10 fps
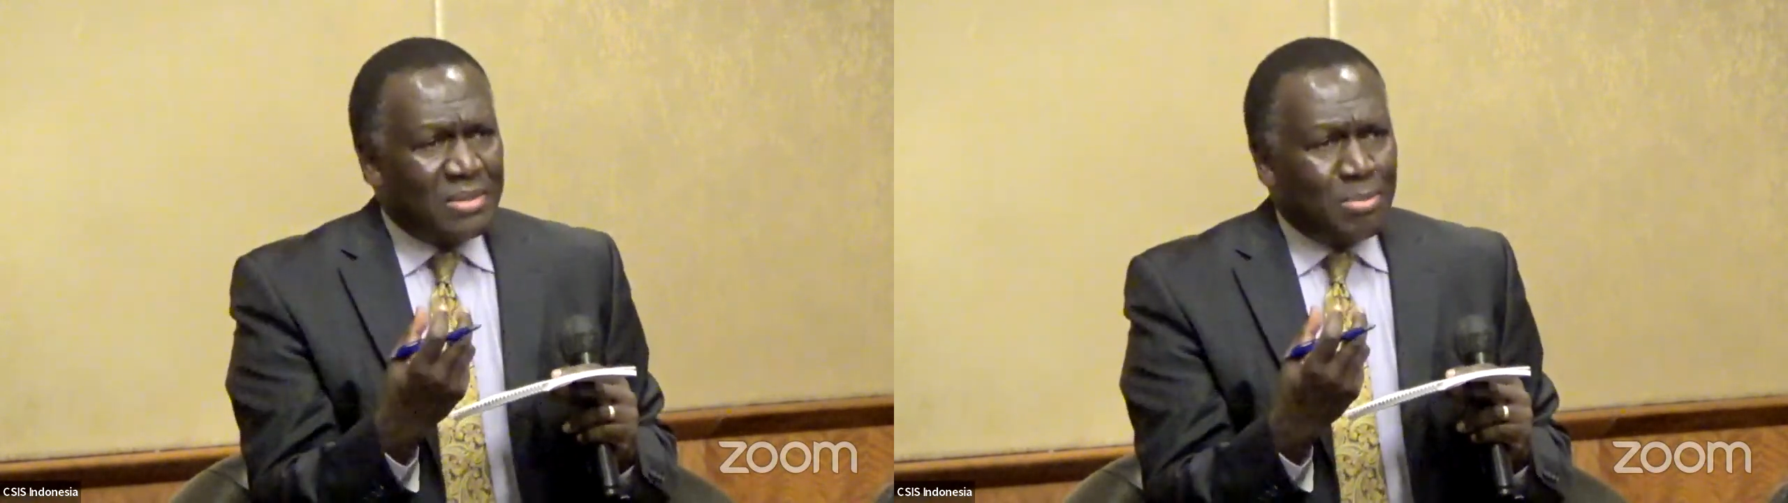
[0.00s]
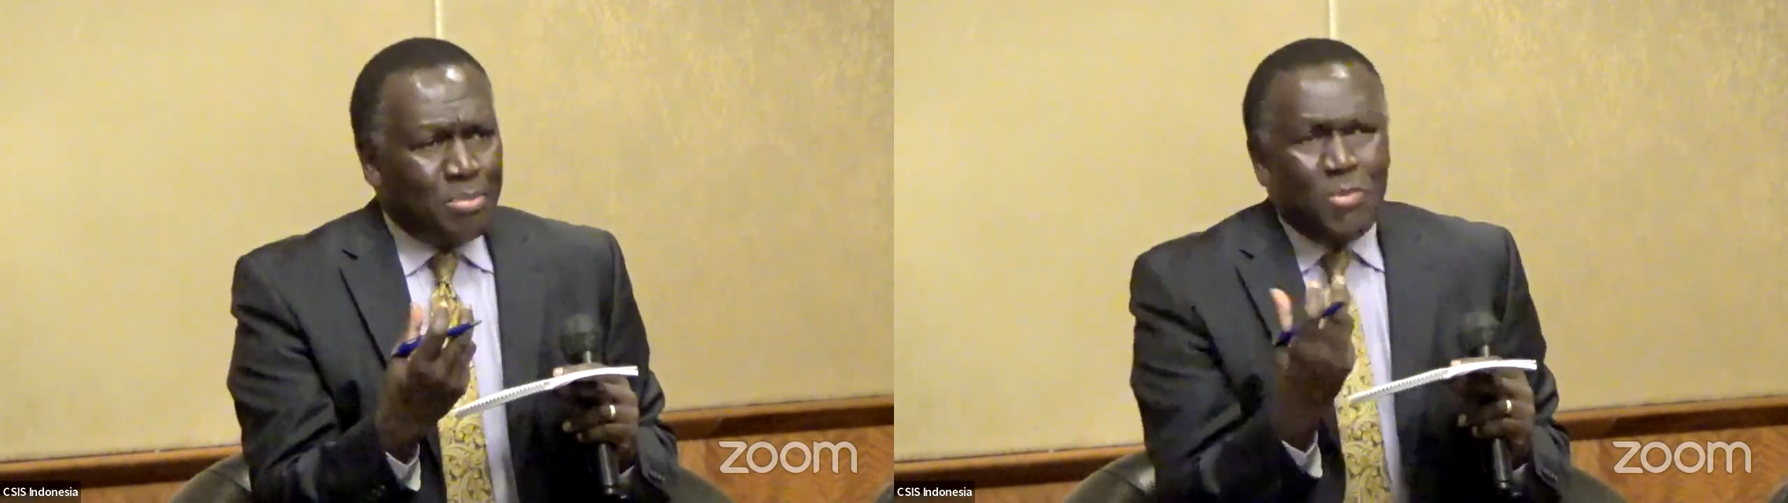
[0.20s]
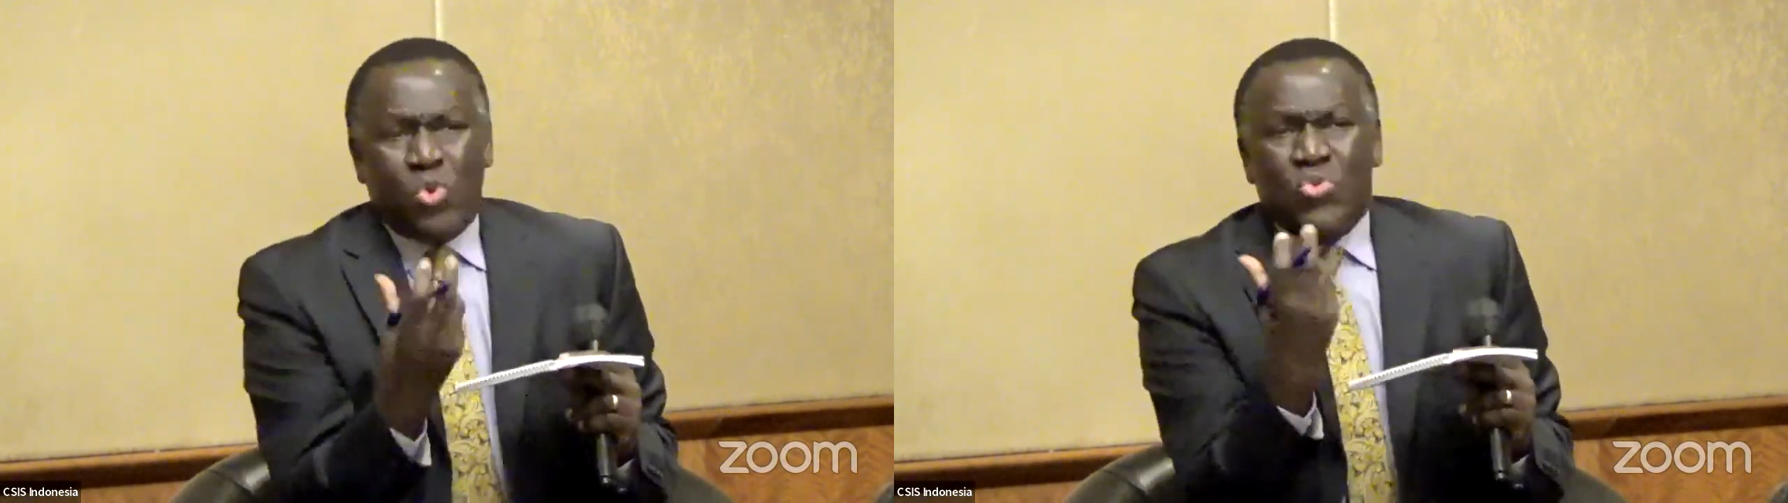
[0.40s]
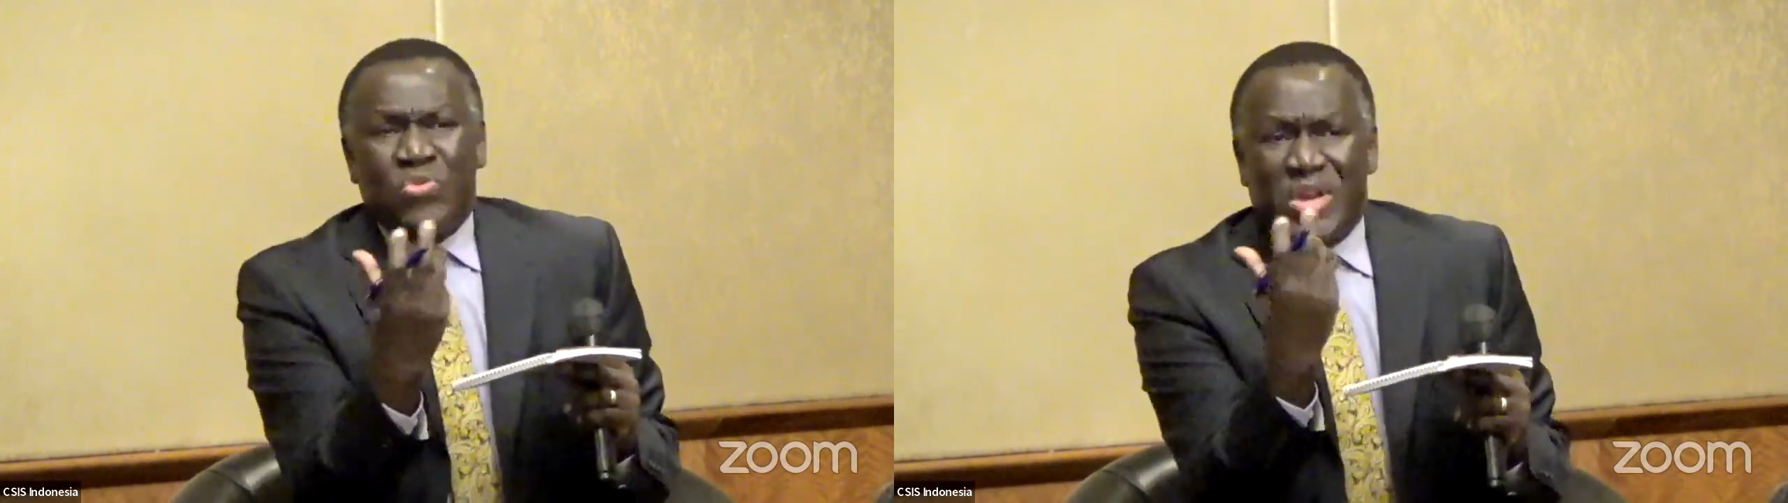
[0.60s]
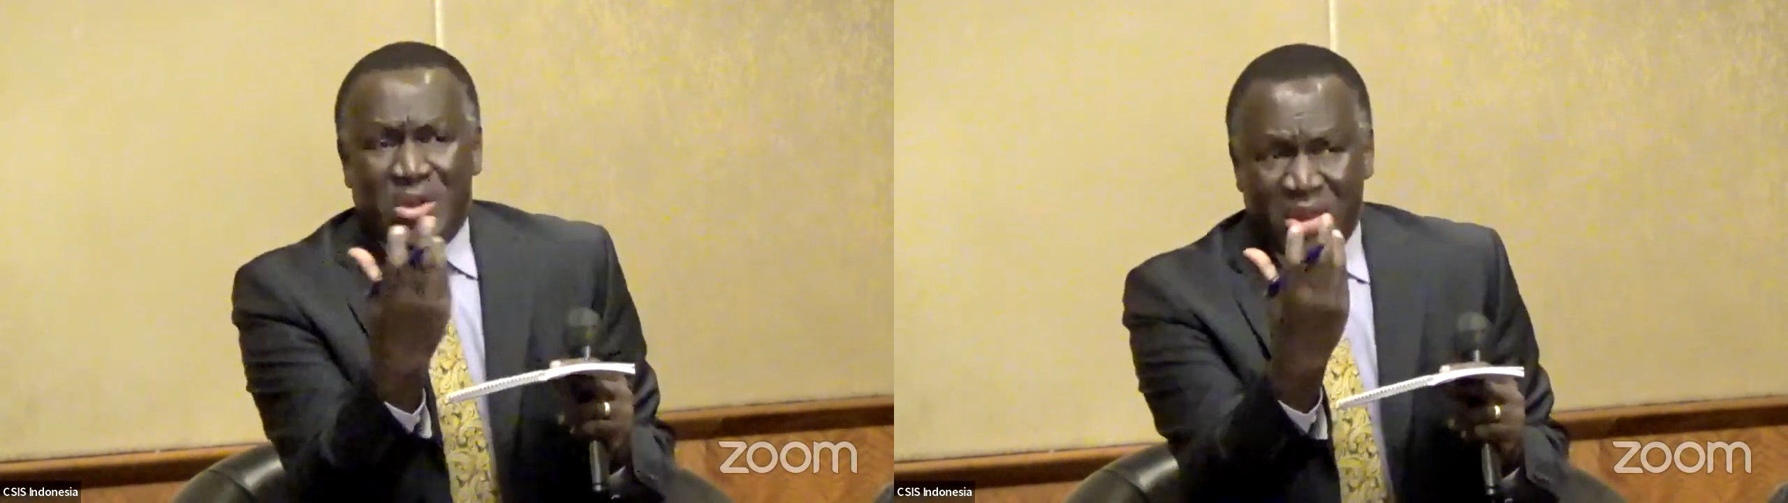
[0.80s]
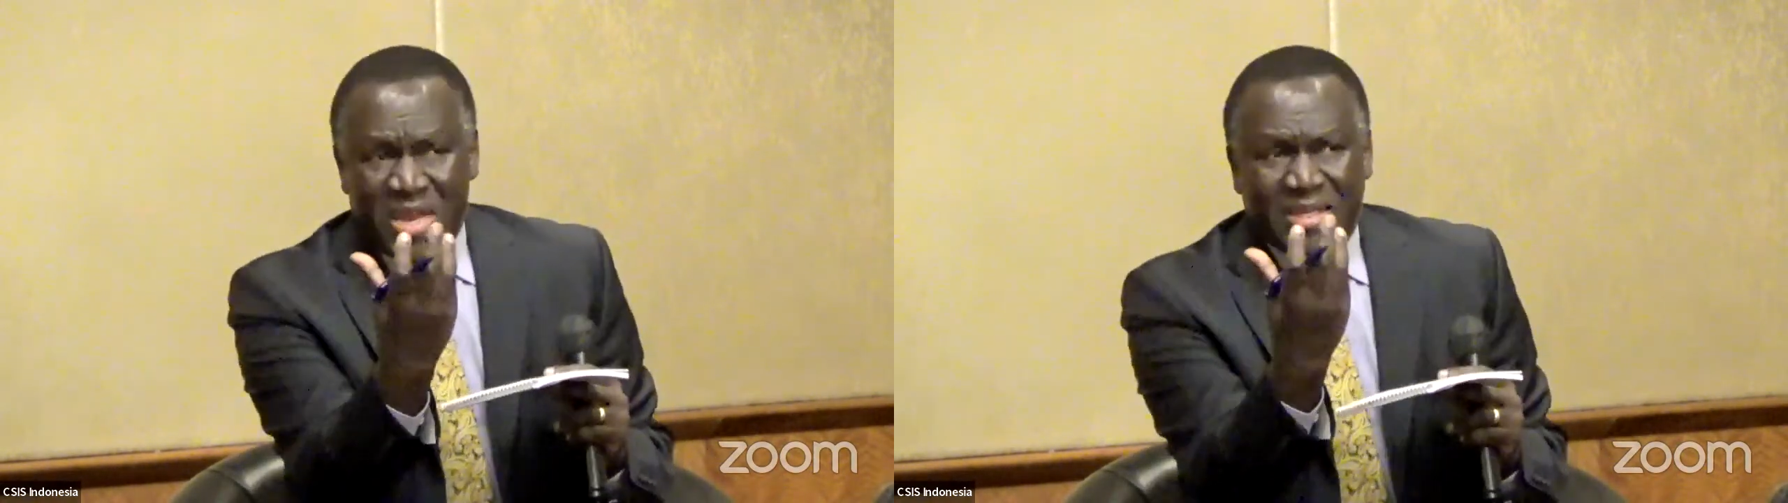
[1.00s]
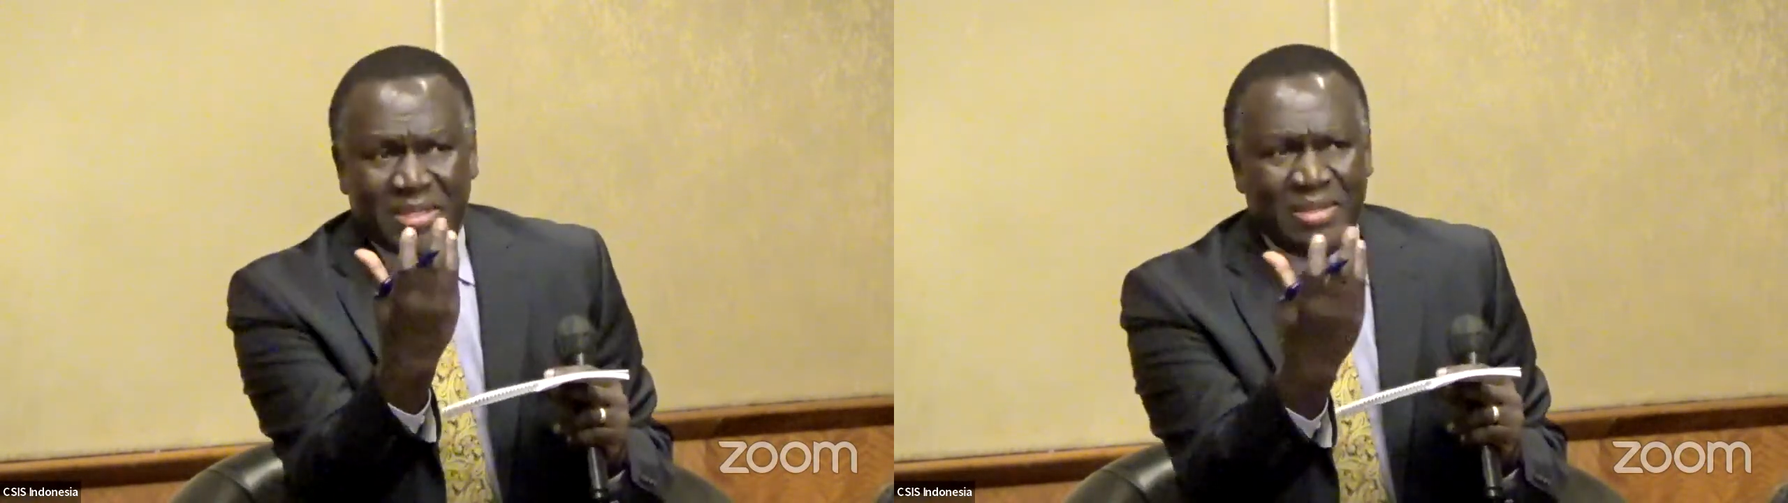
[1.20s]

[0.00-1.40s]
people could recreate